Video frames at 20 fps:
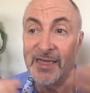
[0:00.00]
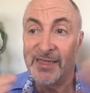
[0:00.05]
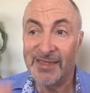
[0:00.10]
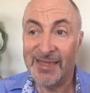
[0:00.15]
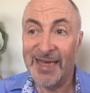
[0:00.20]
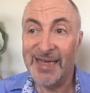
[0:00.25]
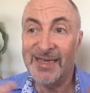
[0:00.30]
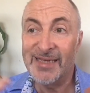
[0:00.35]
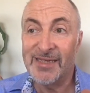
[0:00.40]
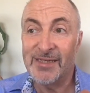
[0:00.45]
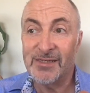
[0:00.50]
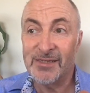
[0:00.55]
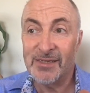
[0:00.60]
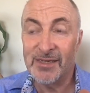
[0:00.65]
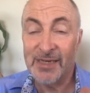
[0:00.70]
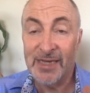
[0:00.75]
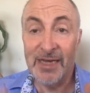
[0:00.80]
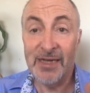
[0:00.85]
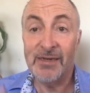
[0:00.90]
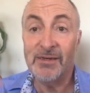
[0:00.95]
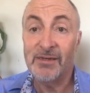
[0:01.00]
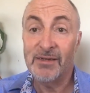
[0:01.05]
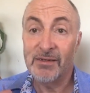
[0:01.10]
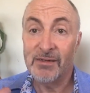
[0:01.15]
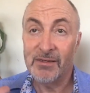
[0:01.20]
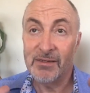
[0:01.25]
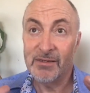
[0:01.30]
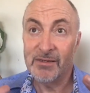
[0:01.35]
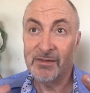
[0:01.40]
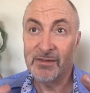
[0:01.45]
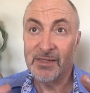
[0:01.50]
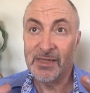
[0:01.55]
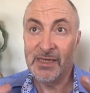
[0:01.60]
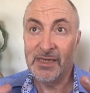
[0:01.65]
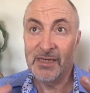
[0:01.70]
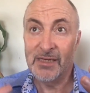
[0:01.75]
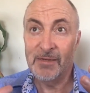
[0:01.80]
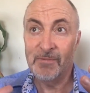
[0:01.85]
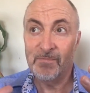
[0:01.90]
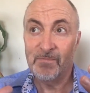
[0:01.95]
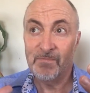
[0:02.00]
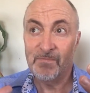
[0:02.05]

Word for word: That is, again, the